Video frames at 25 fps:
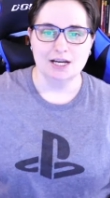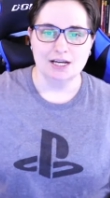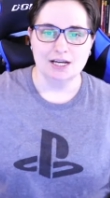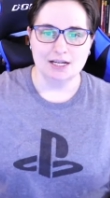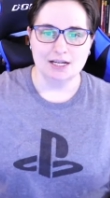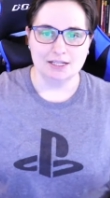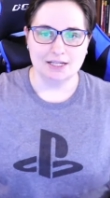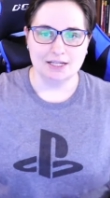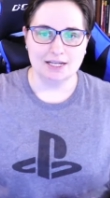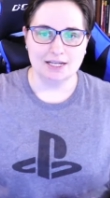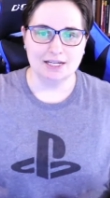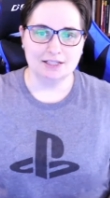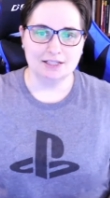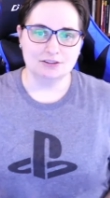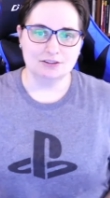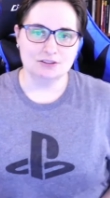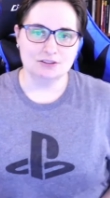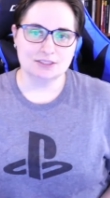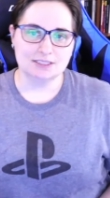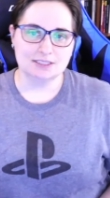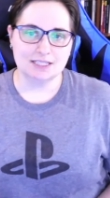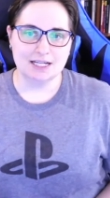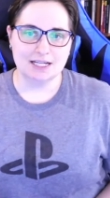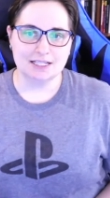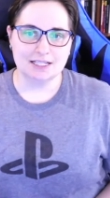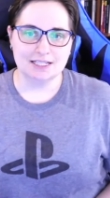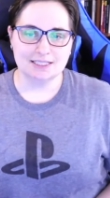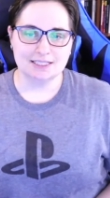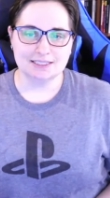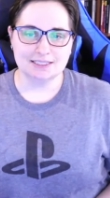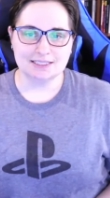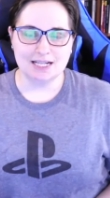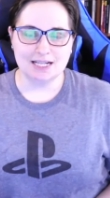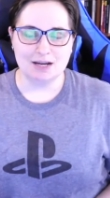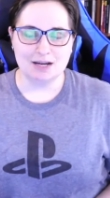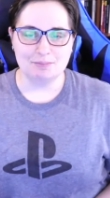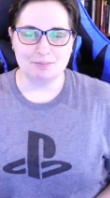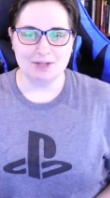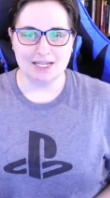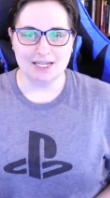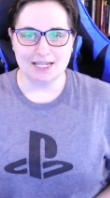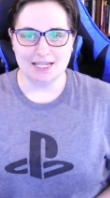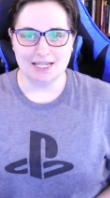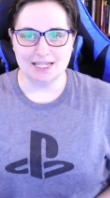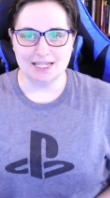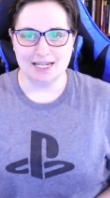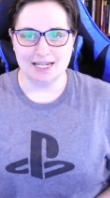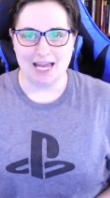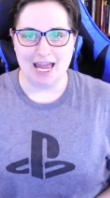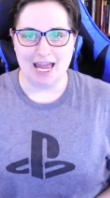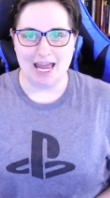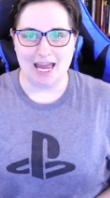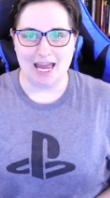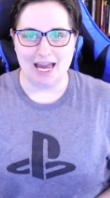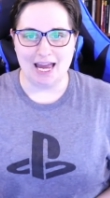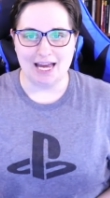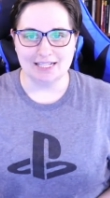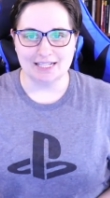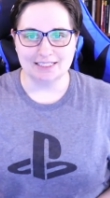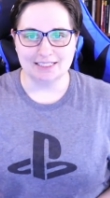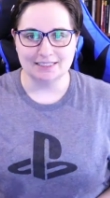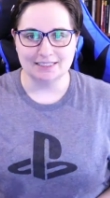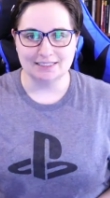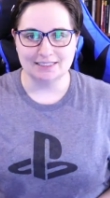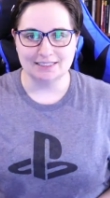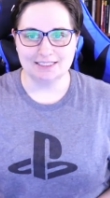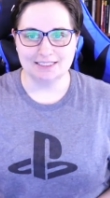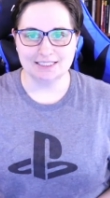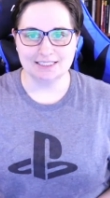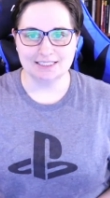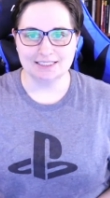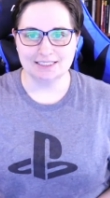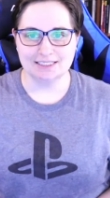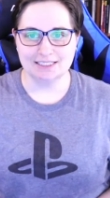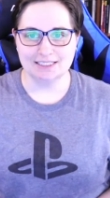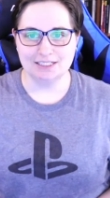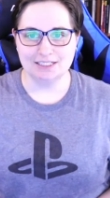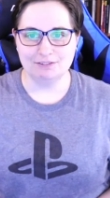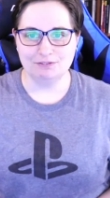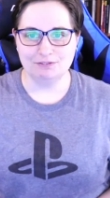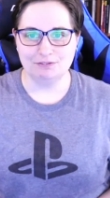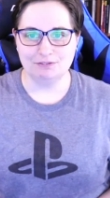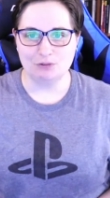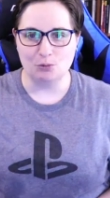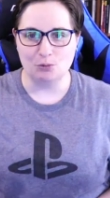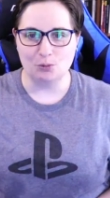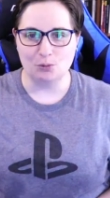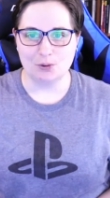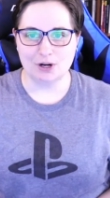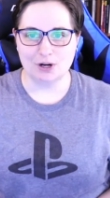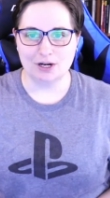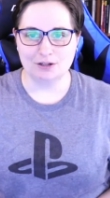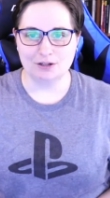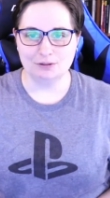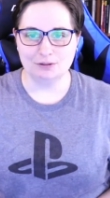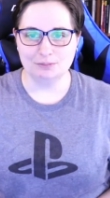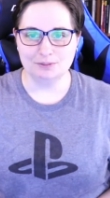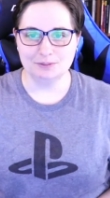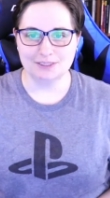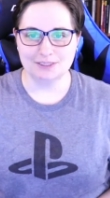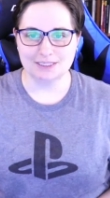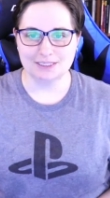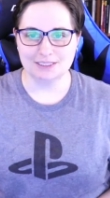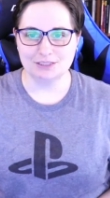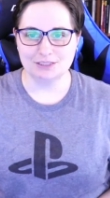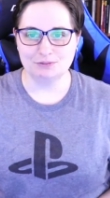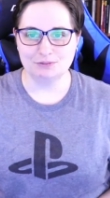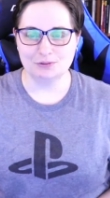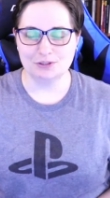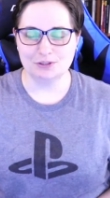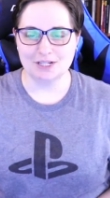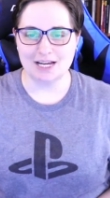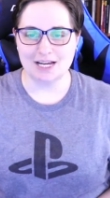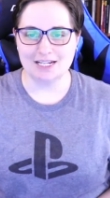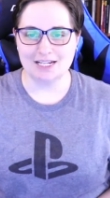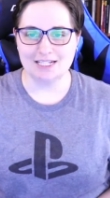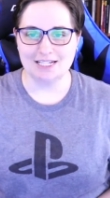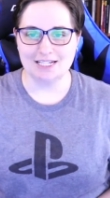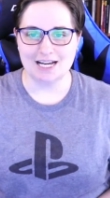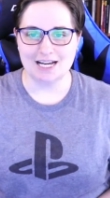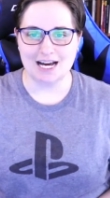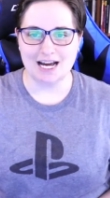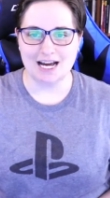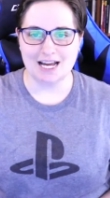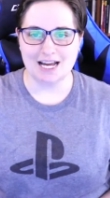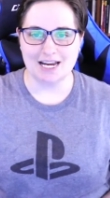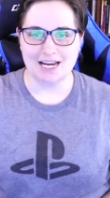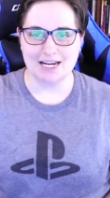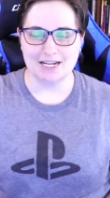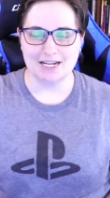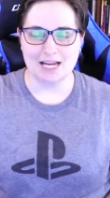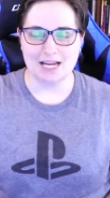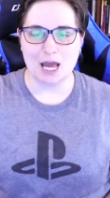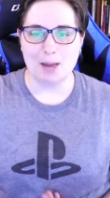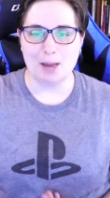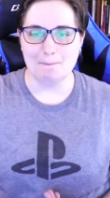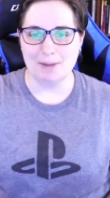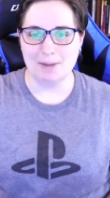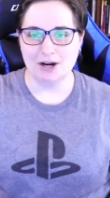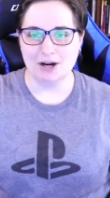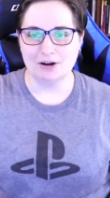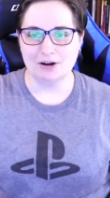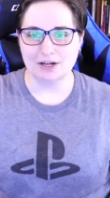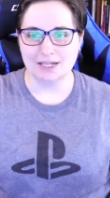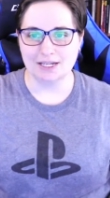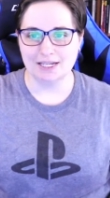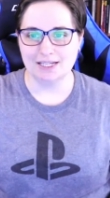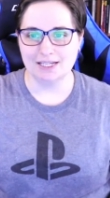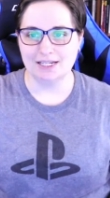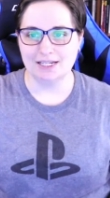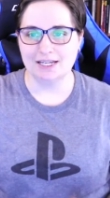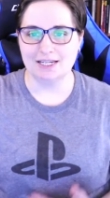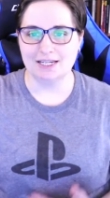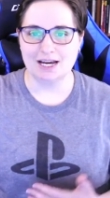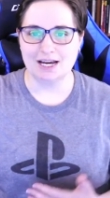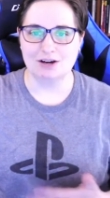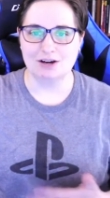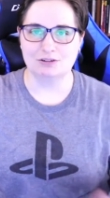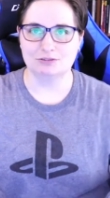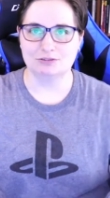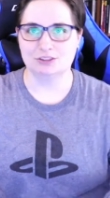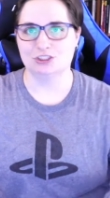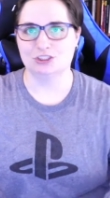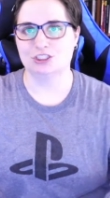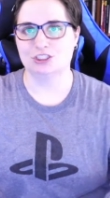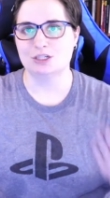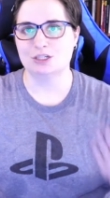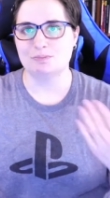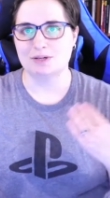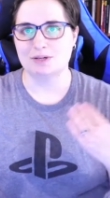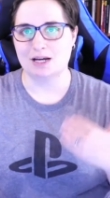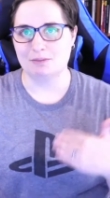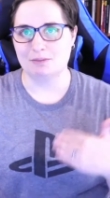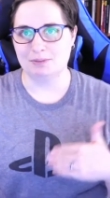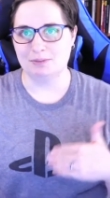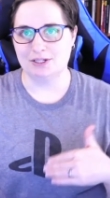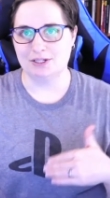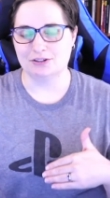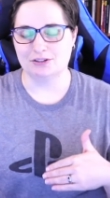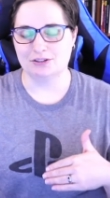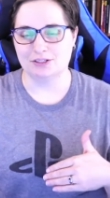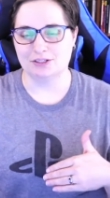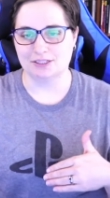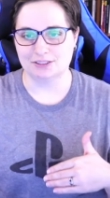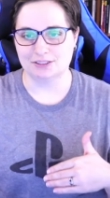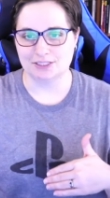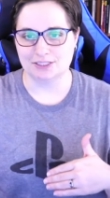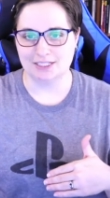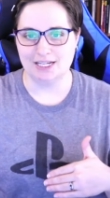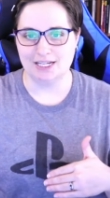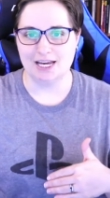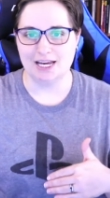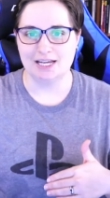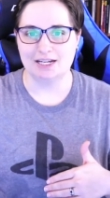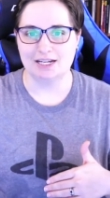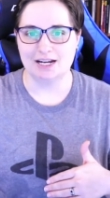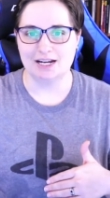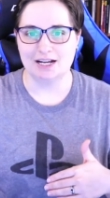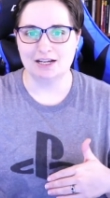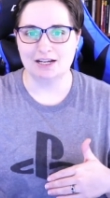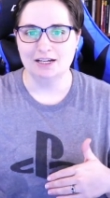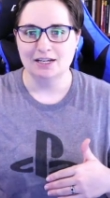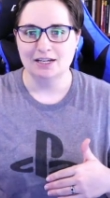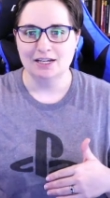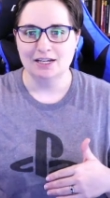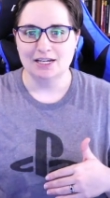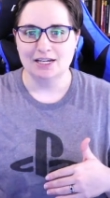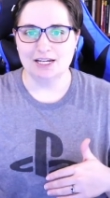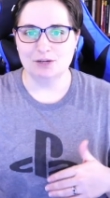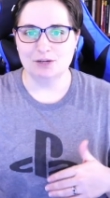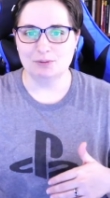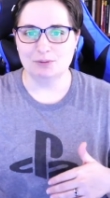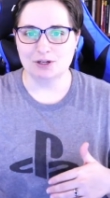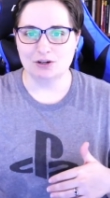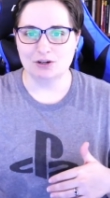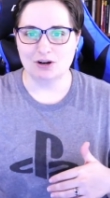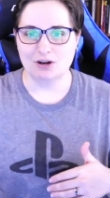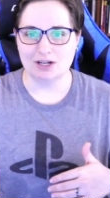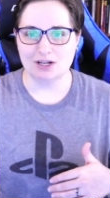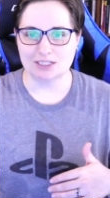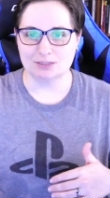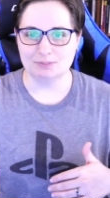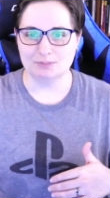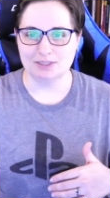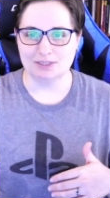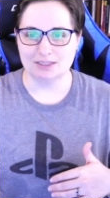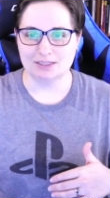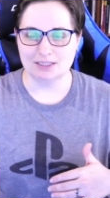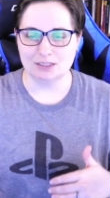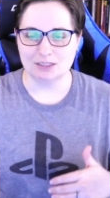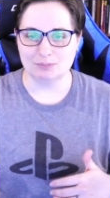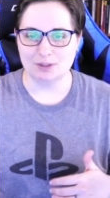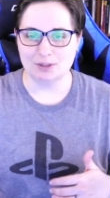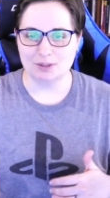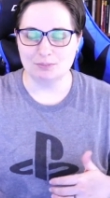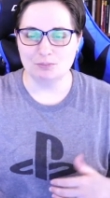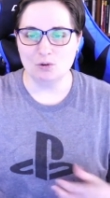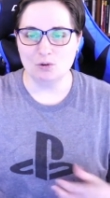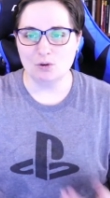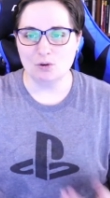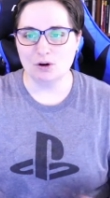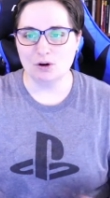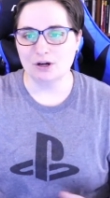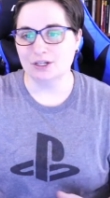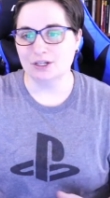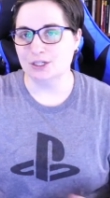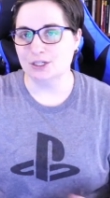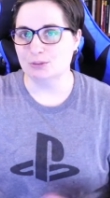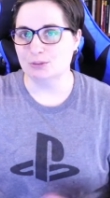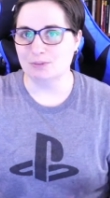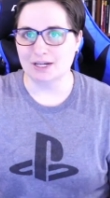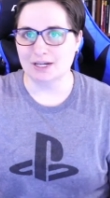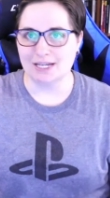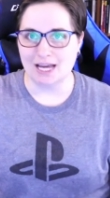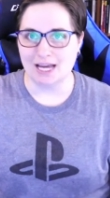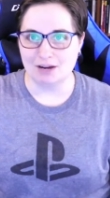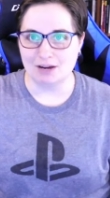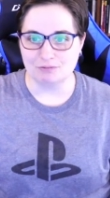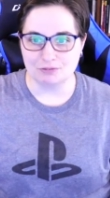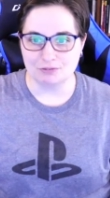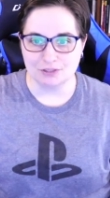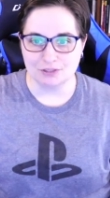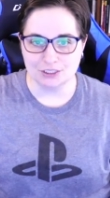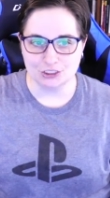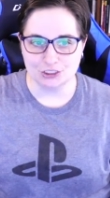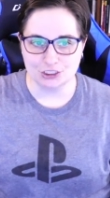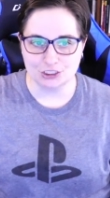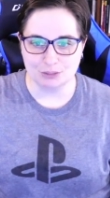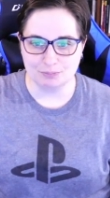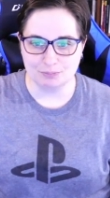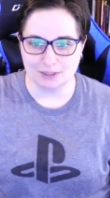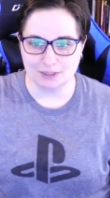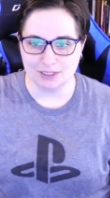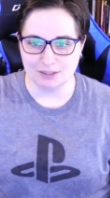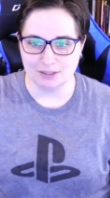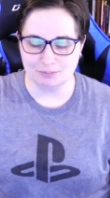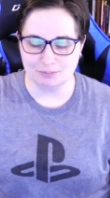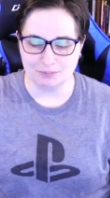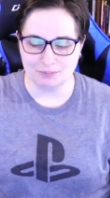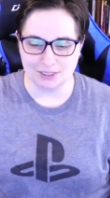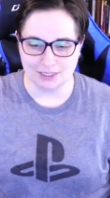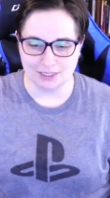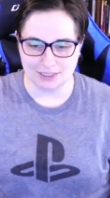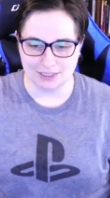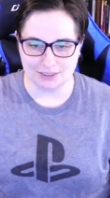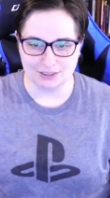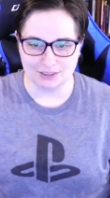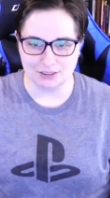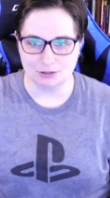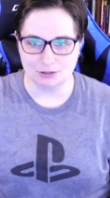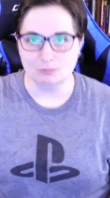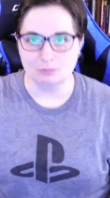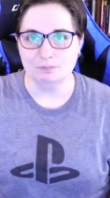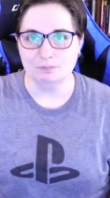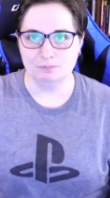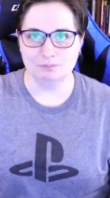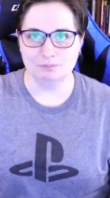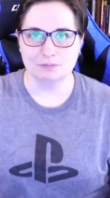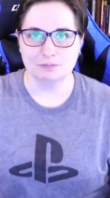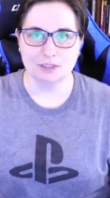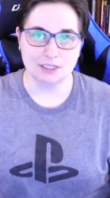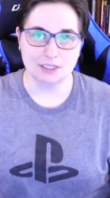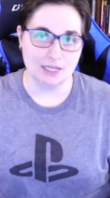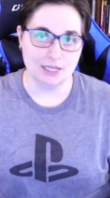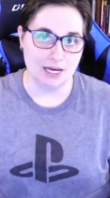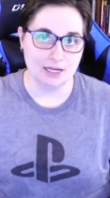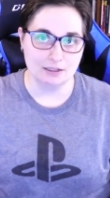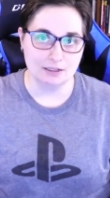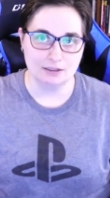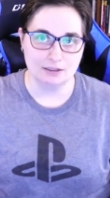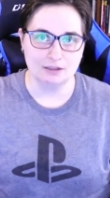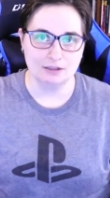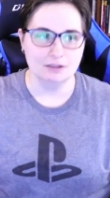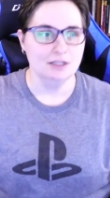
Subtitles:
It looks like it's coming in at $64.99 American. Now, to ship it up here into Canada, it would cost me a little bit more. You might have free shipping because, you know, Canada.